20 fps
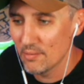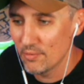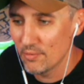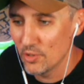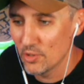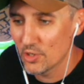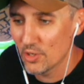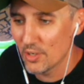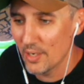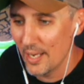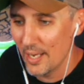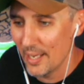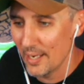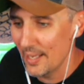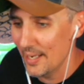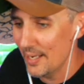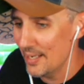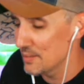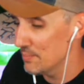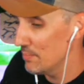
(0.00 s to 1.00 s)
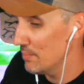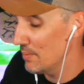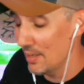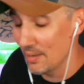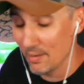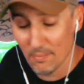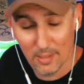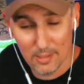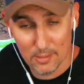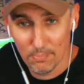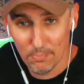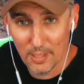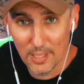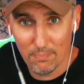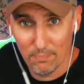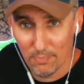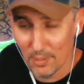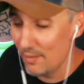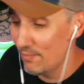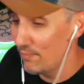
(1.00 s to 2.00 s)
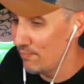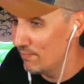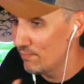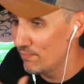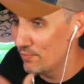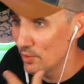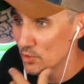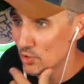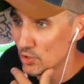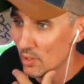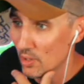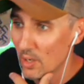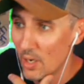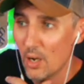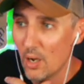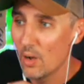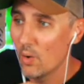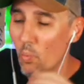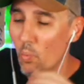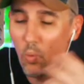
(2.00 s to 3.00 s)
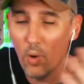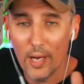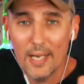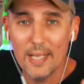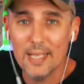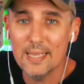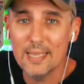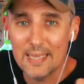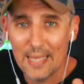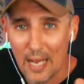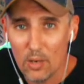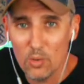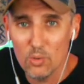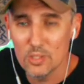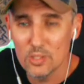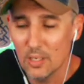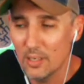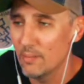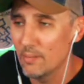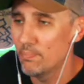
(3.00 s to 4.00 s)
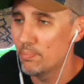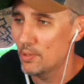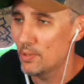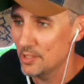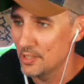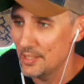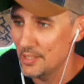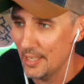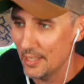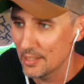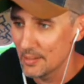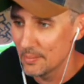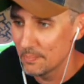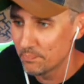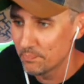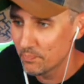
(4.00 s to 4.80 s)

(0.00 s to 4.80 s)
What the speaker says: future ahead. It has big future, 1,000%.